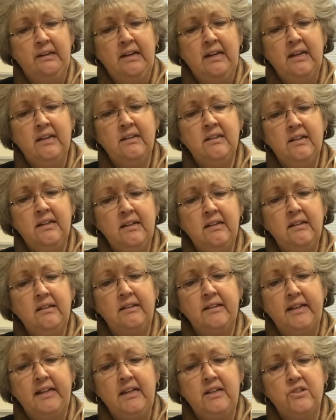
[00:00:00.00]
in
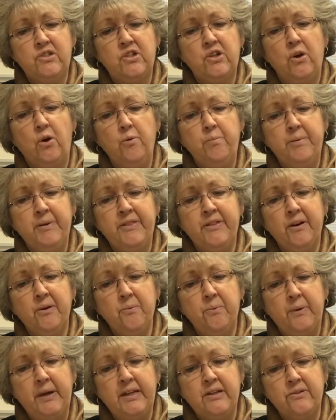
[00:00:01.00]
italy to open their
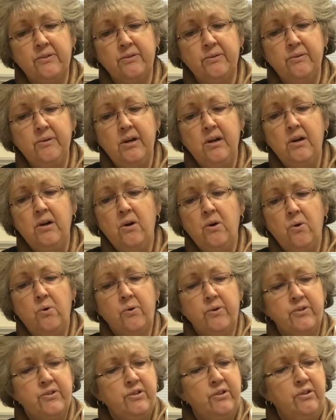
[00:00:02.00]
window
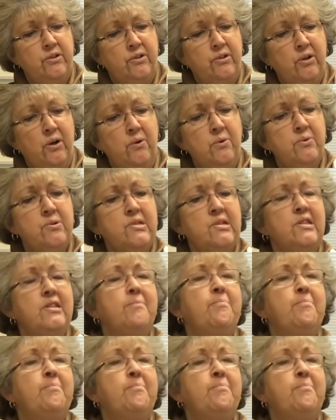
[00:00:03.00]
or to go to the